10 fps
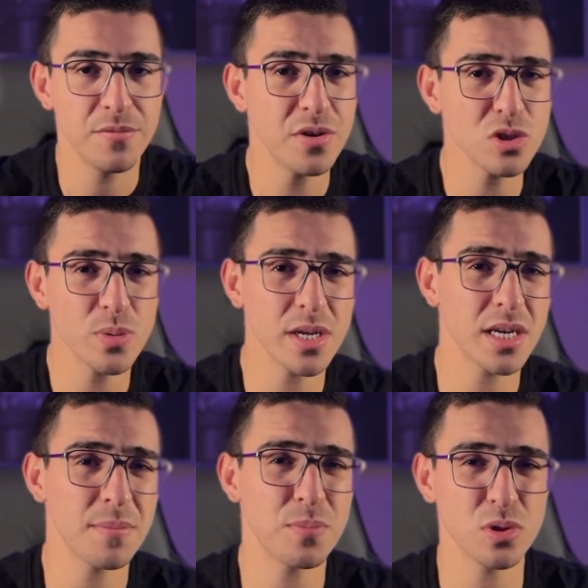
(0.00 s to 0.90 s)
First, we're
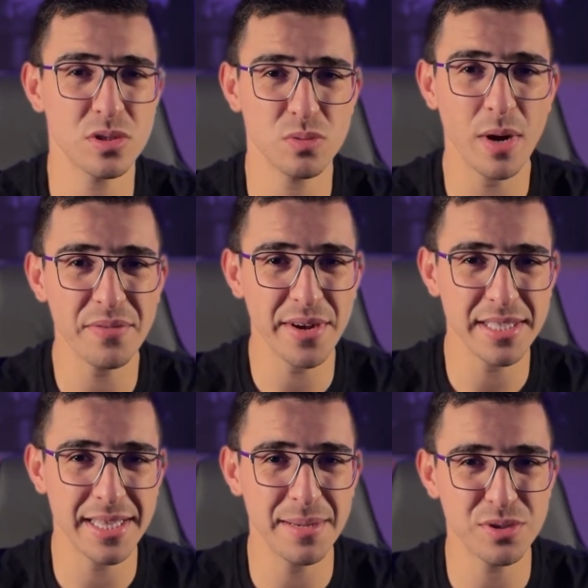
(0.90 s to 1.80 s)
gonna put Wi-Fi
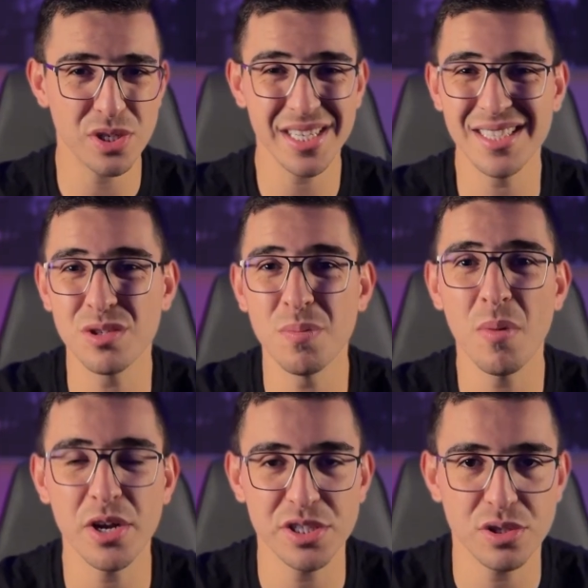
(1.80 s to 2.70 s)
adapter into
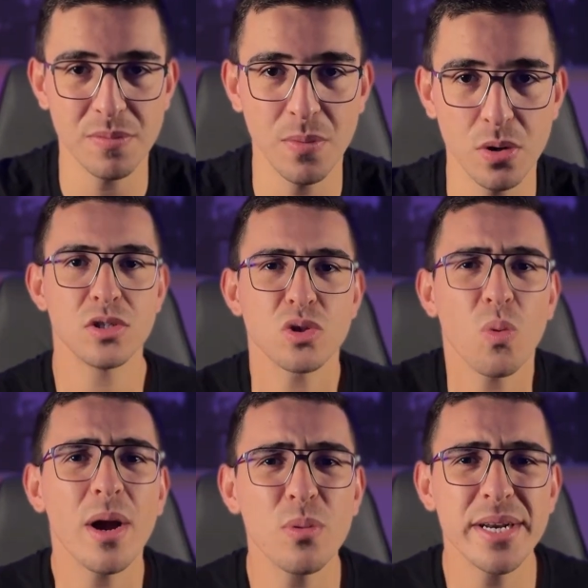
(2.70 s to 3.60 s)
monitor mode. So
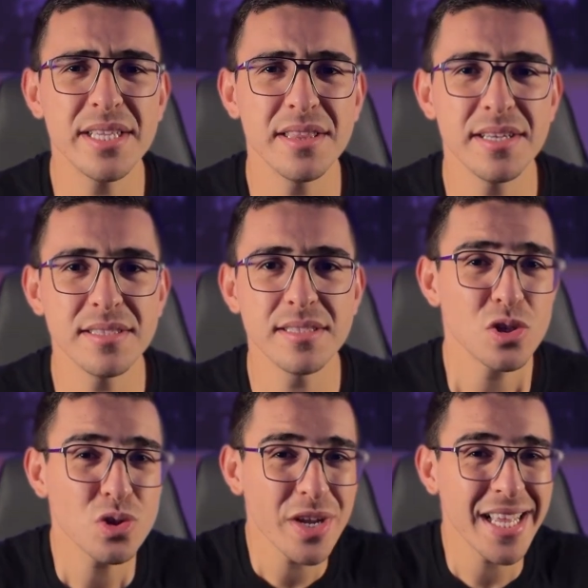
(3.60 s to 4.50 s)
why we need this?
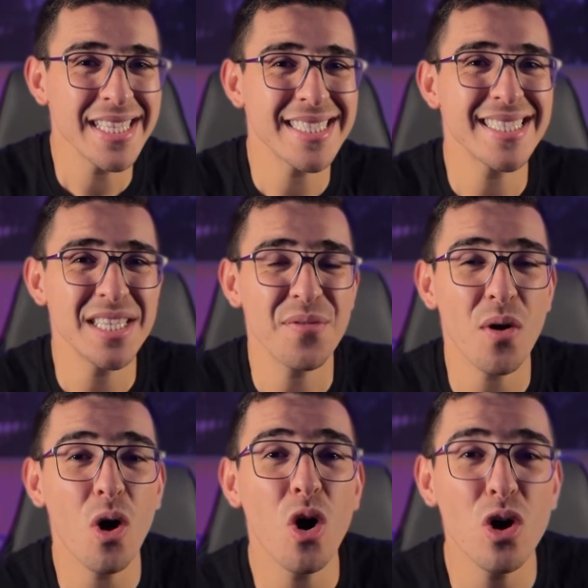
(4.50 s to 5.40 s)
So it can sniff
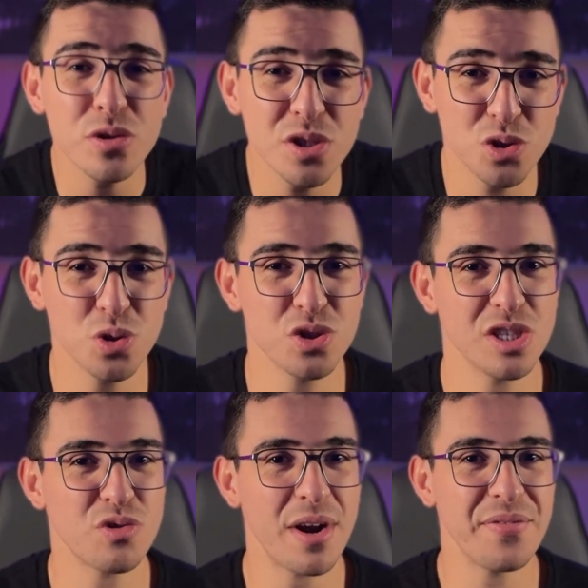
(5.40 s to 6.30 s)
all the juicy
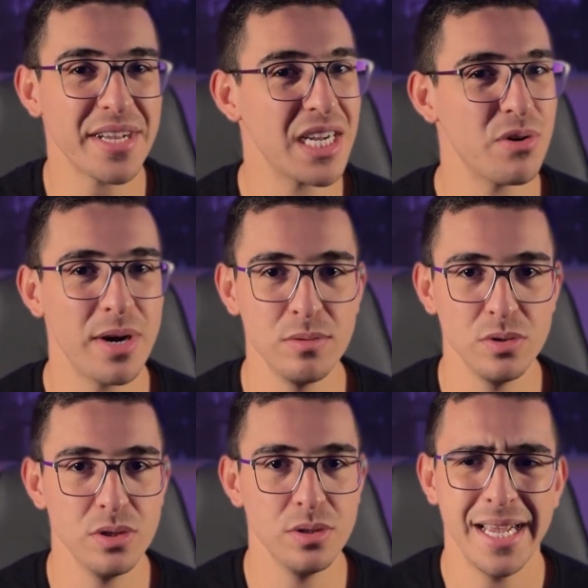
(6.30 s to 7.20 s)
traffic around
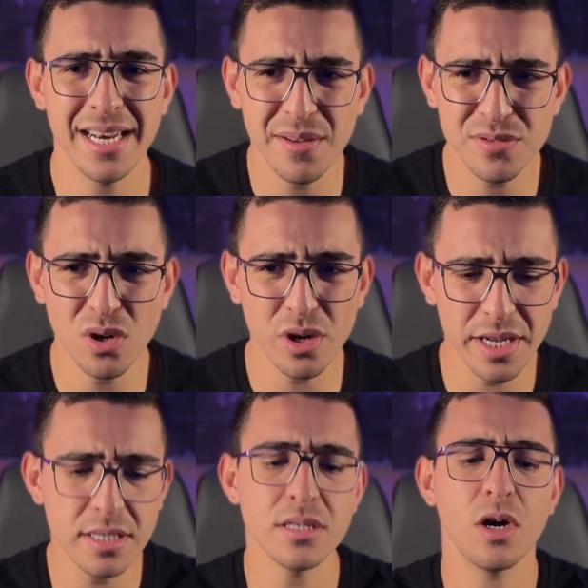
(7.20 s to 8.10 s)
you. Enough
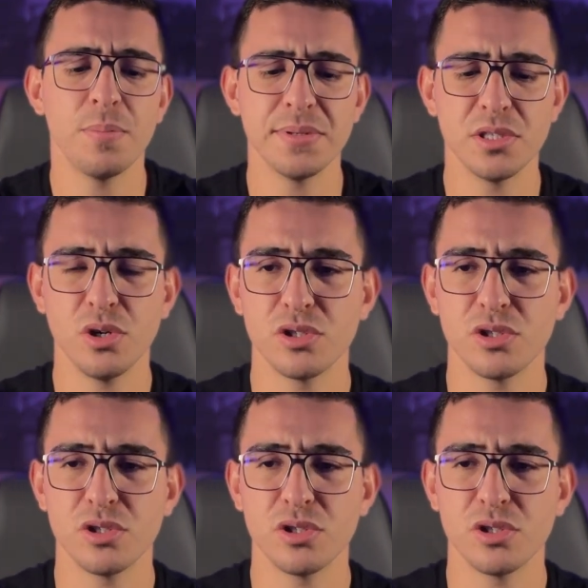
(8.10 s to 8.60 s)
talking, open your